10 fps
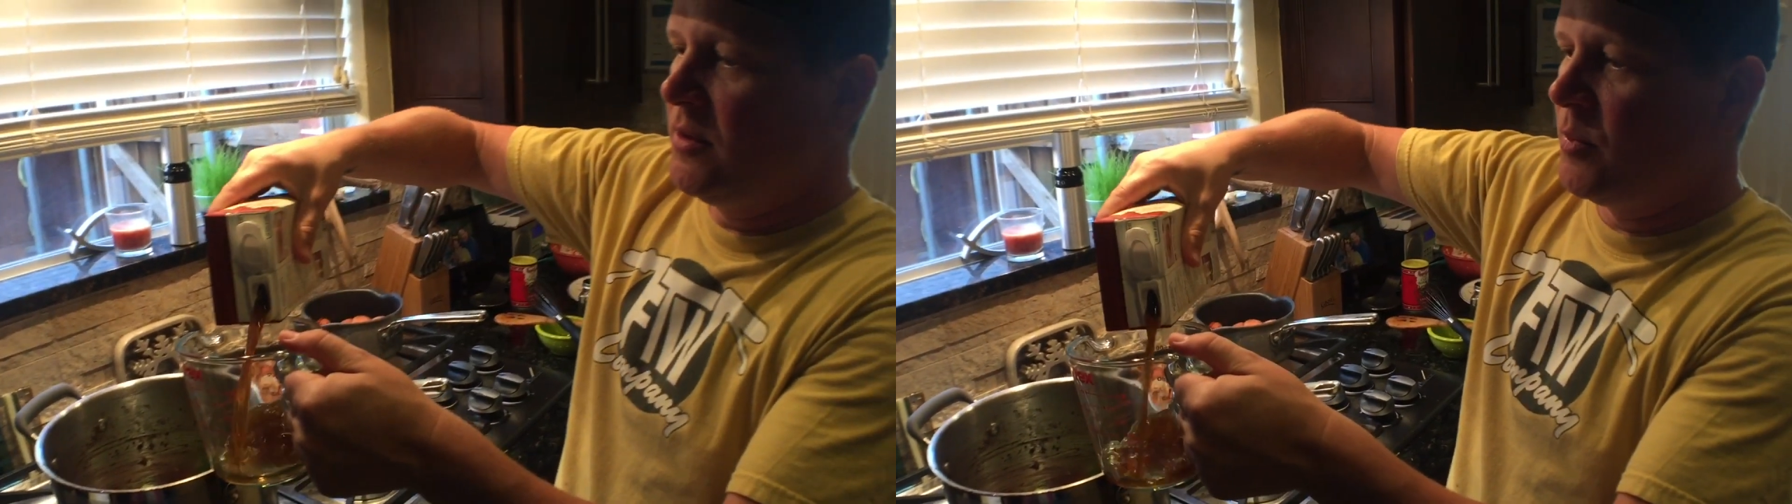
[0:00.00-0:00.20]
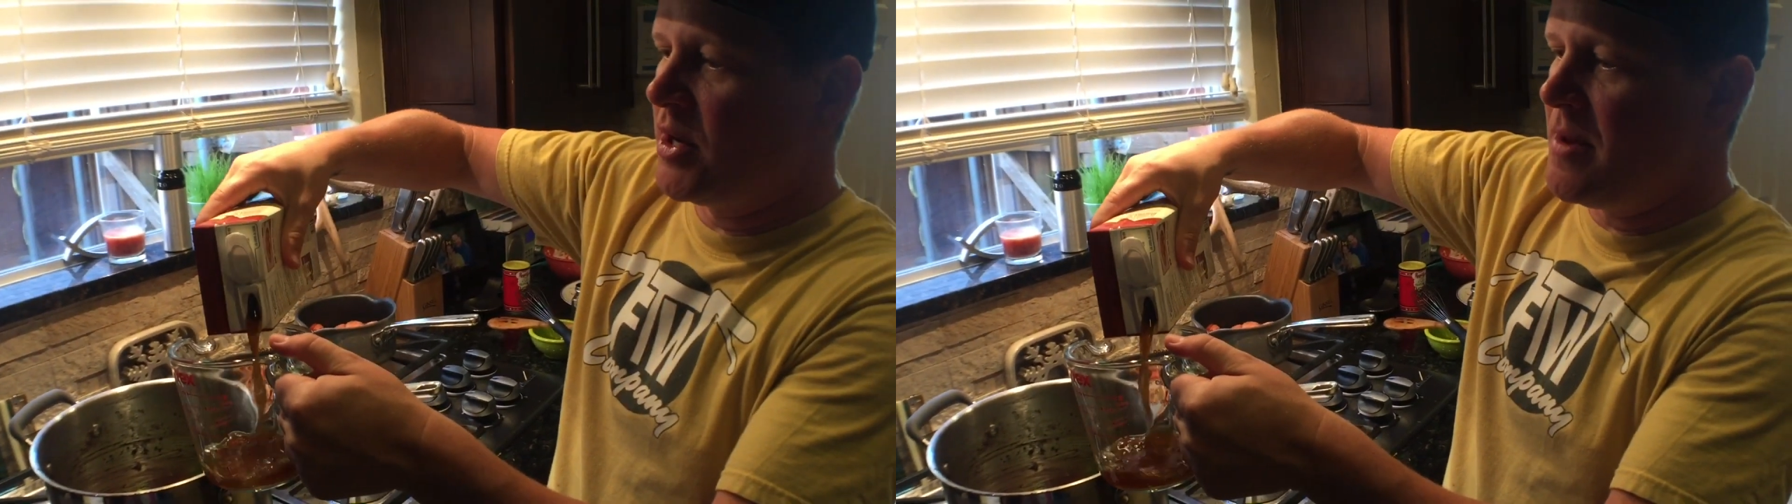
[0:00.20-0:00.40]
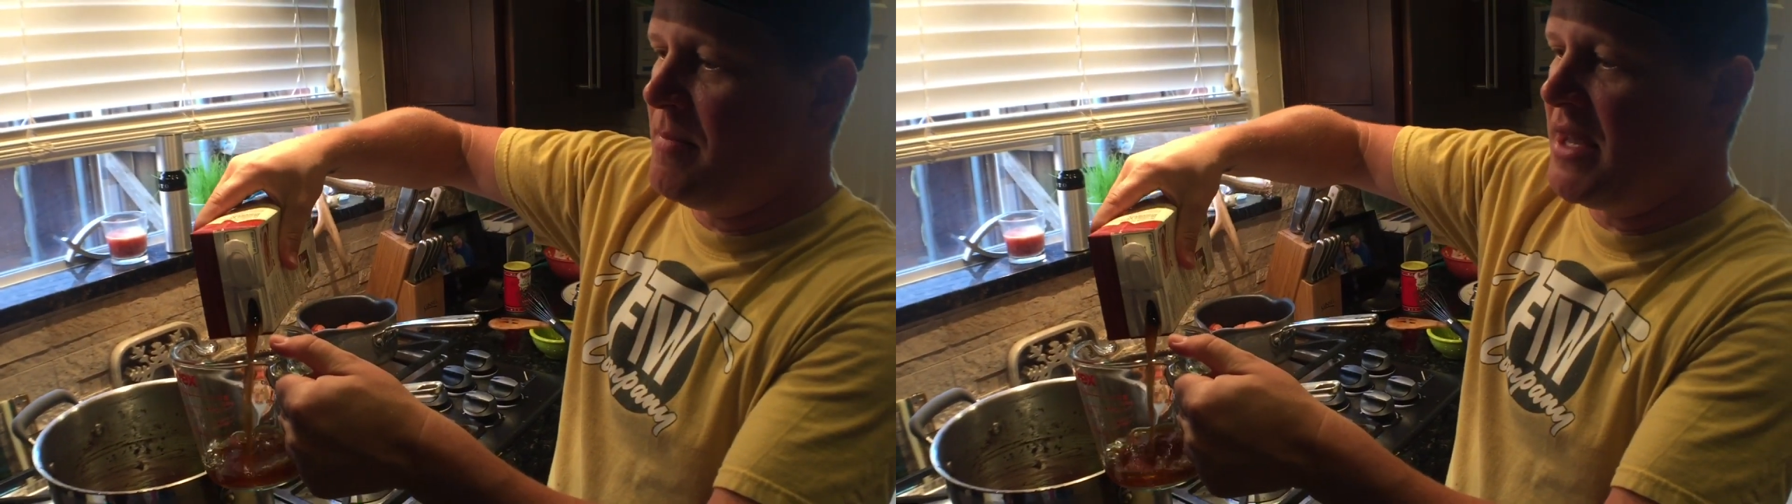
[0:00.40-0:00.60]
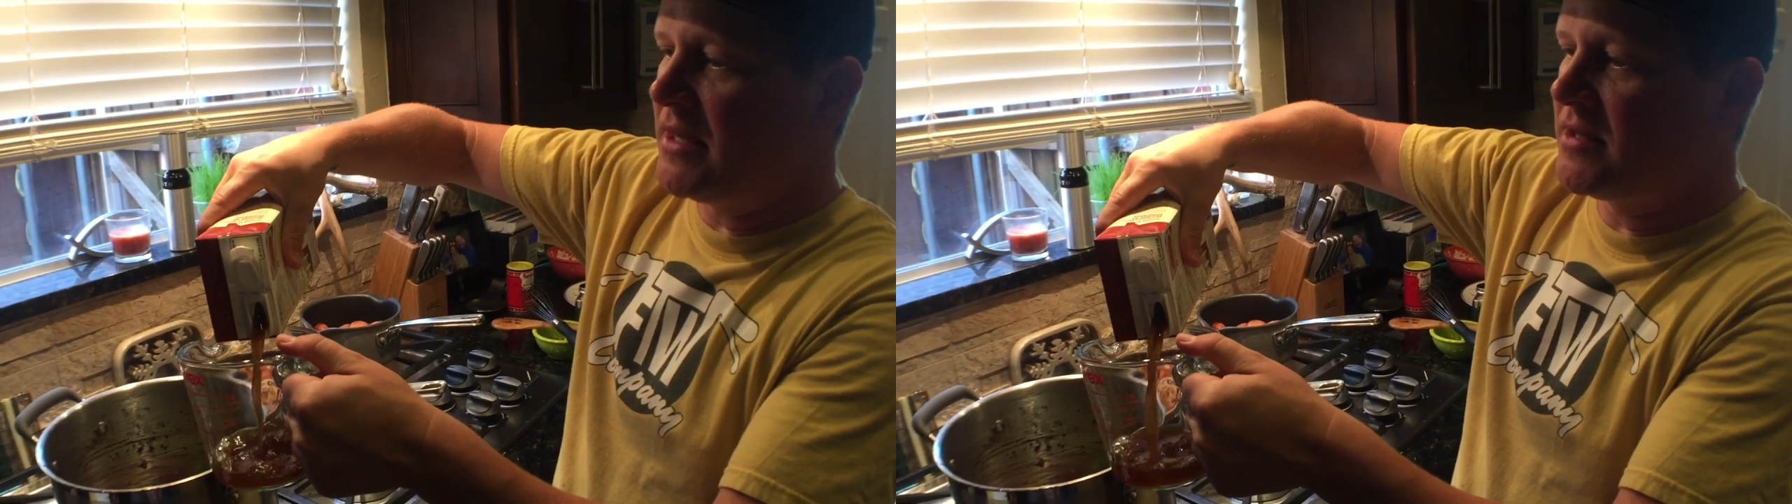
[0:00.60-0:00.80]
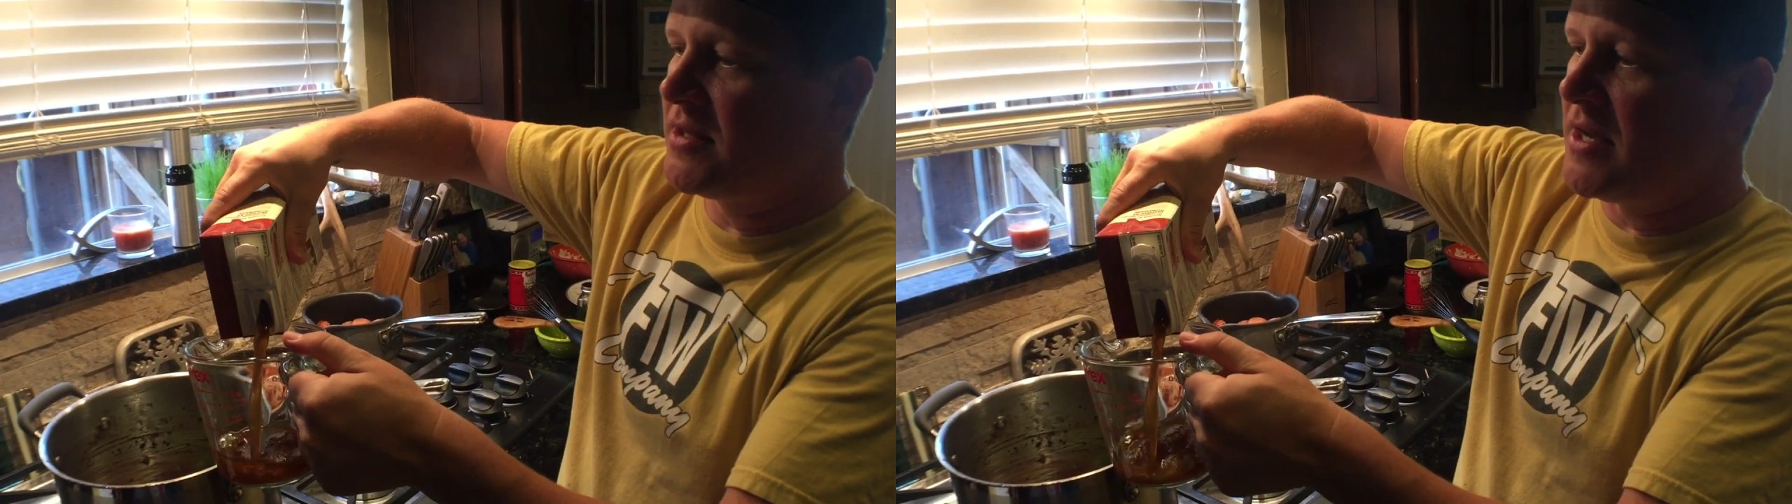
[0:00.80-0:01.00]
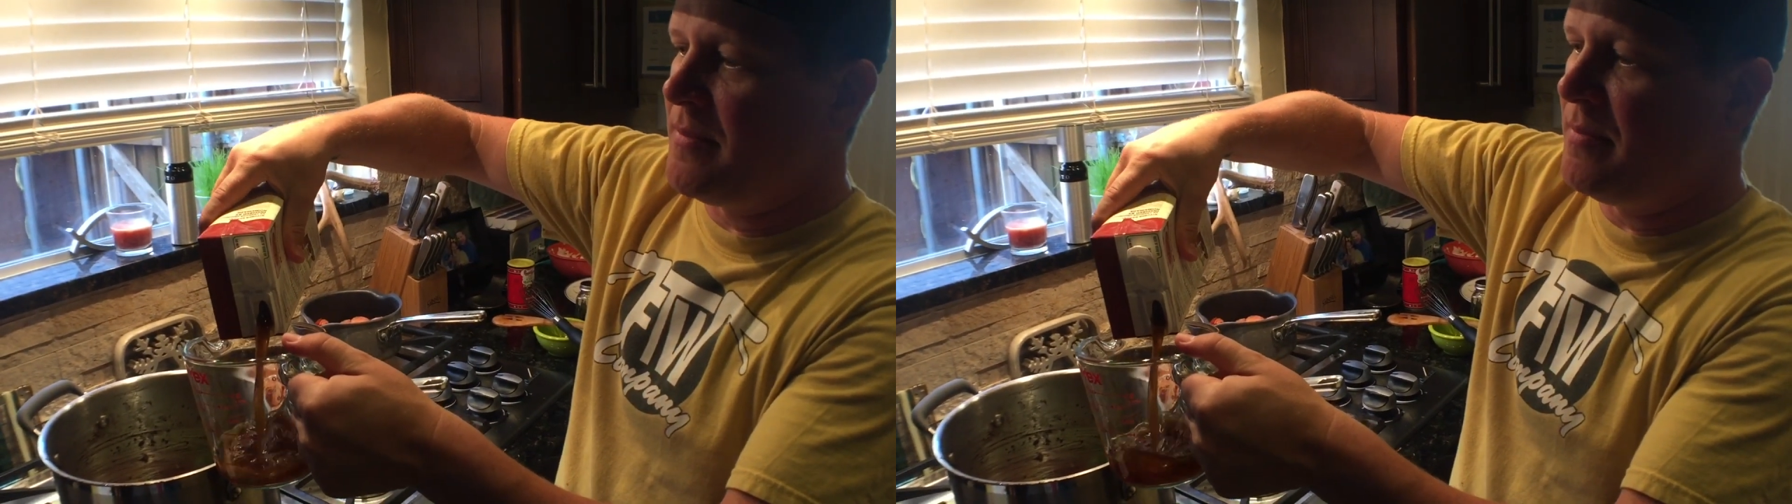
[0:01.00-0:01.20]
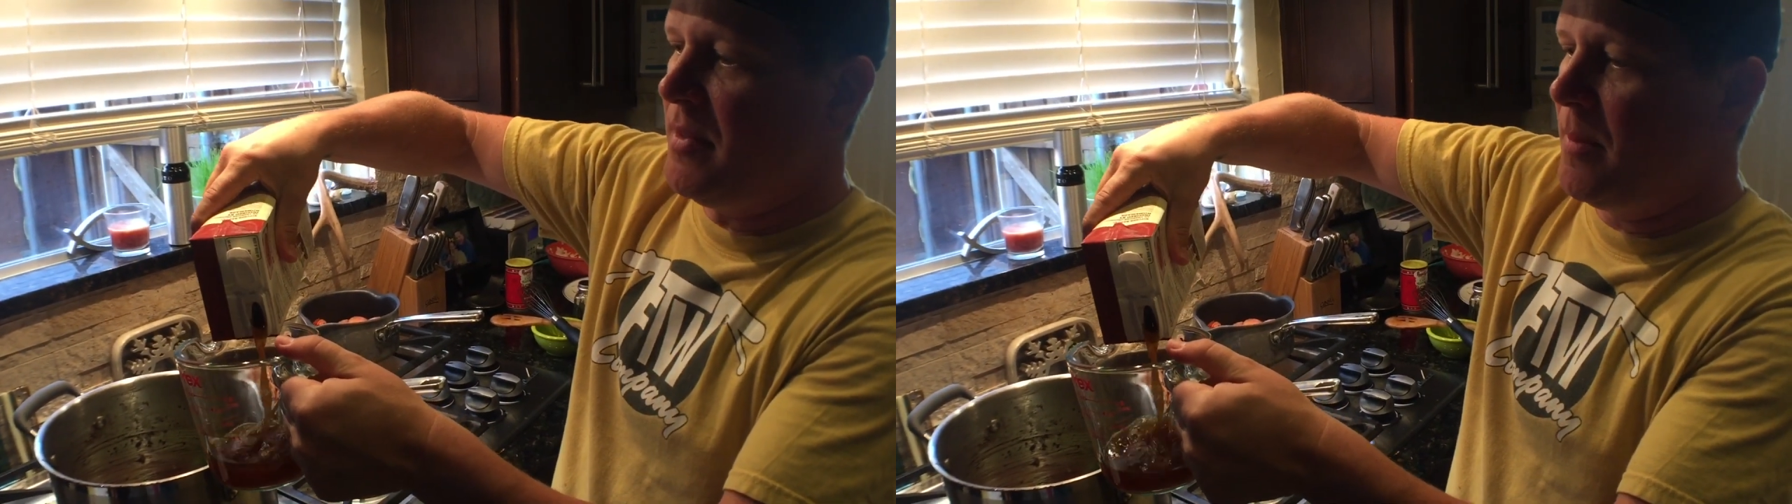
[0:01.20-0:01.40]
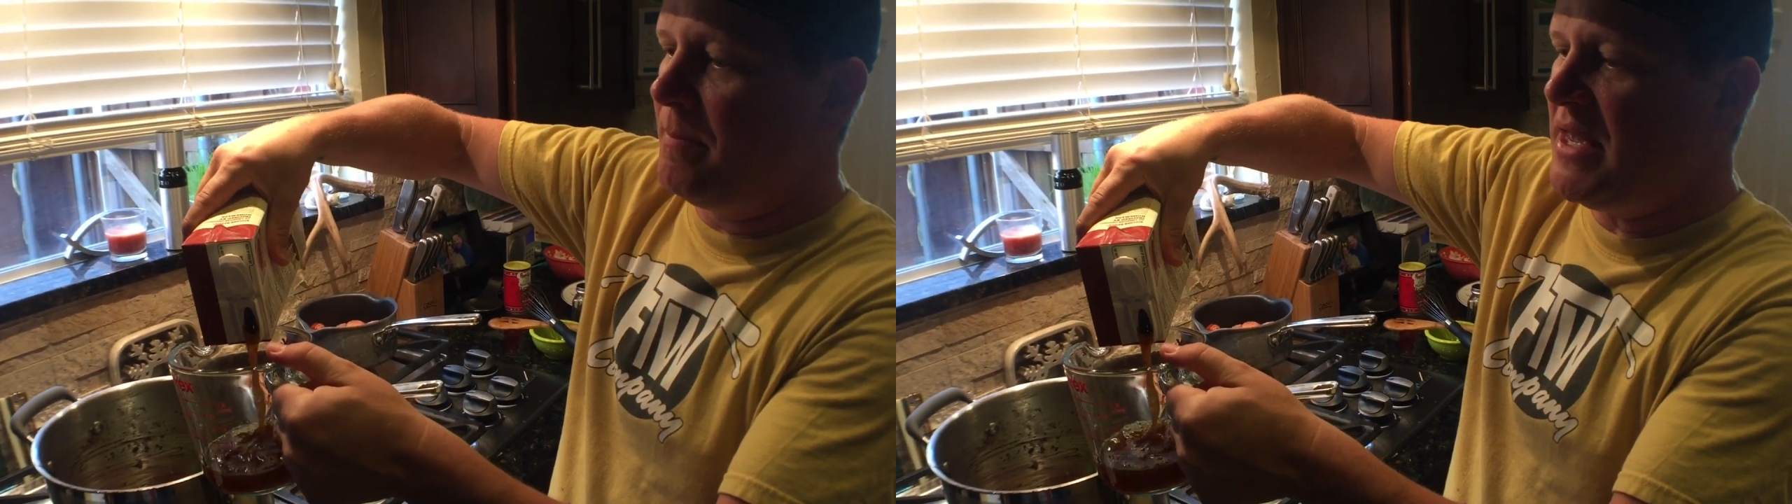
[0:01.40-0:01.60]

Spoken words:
to mix some